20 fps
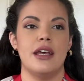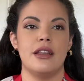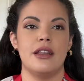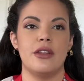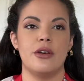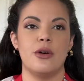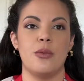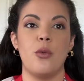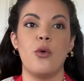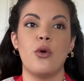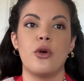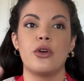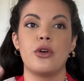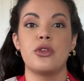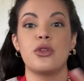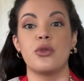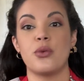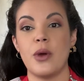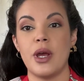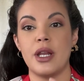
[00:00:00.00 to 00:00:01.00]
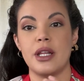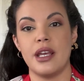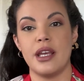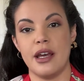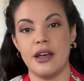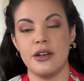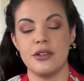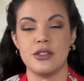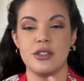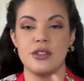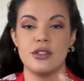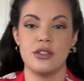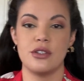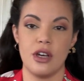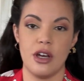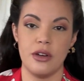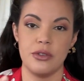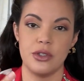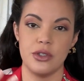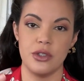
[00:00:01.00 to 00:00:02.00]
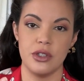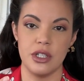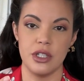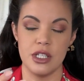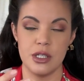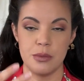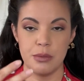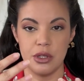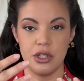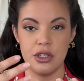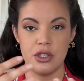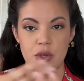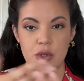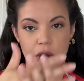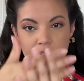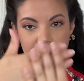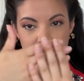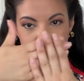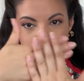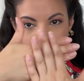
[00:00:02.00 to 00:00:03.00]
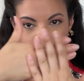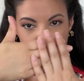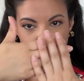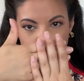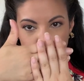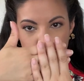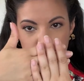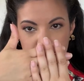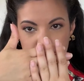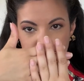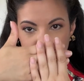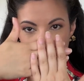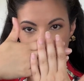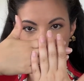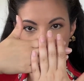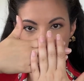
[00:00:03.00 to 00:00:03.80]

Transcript: The more thread counts, the softer it is, but the tighter the weave.